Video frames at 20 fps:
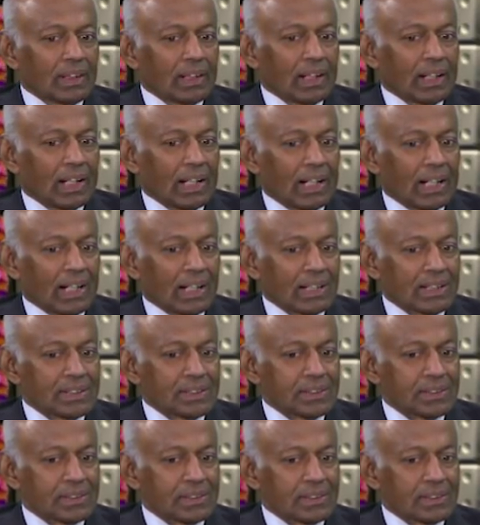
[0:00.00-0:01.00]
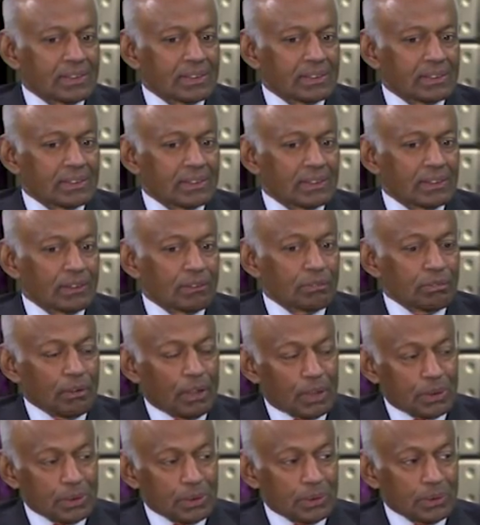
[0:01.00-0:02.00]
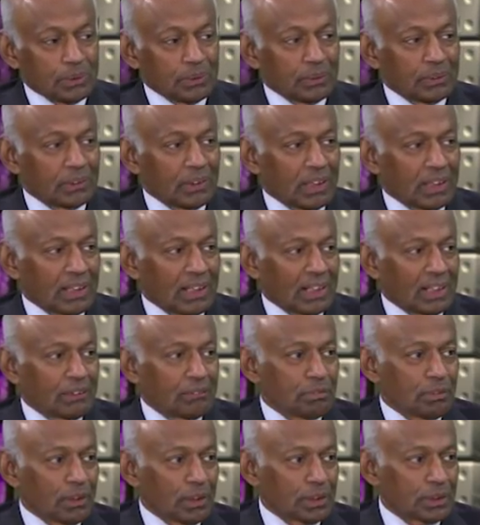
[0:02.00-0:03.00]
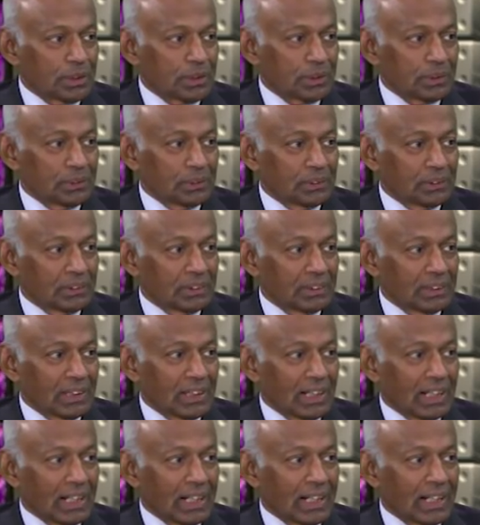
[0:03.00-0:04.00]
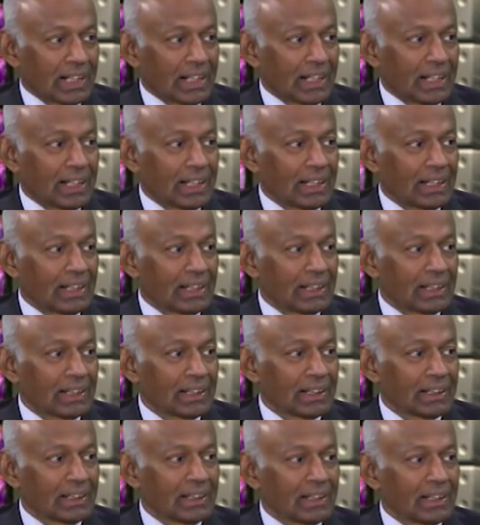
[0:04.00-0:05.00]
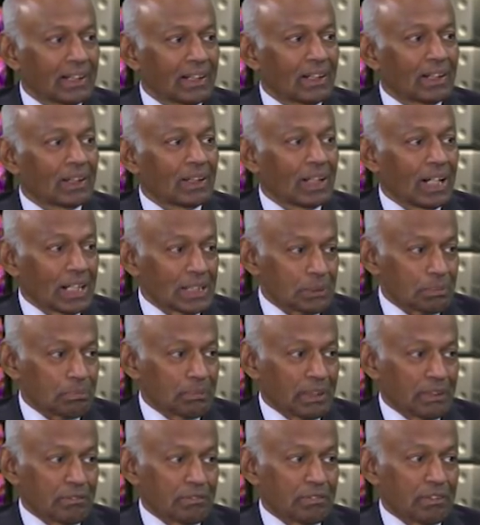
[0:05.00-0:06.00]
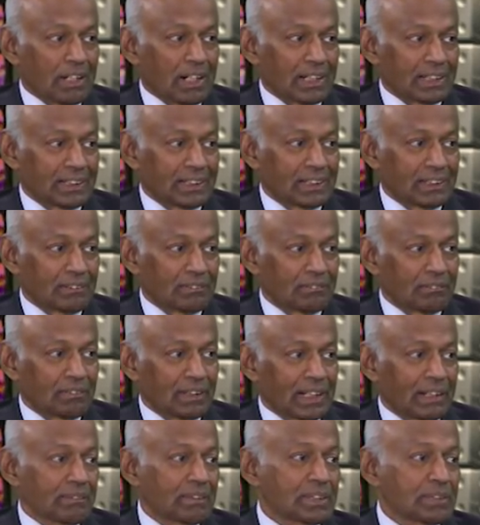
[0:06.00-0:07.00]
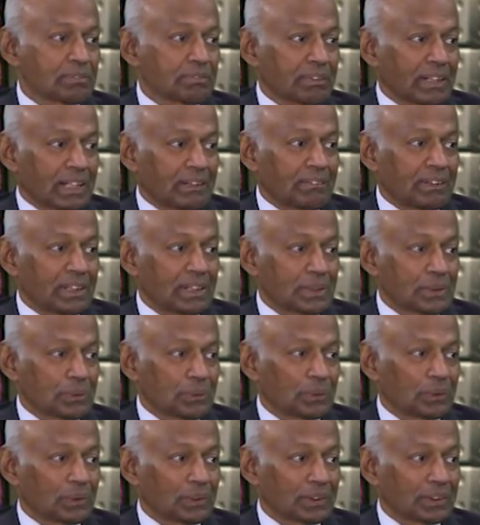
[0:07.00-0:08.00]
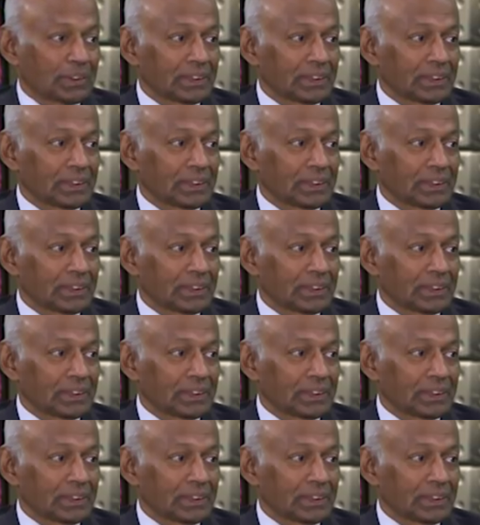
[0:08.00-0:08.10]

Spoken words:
As fortune or unfortune, I lost my father when I was 5 years old.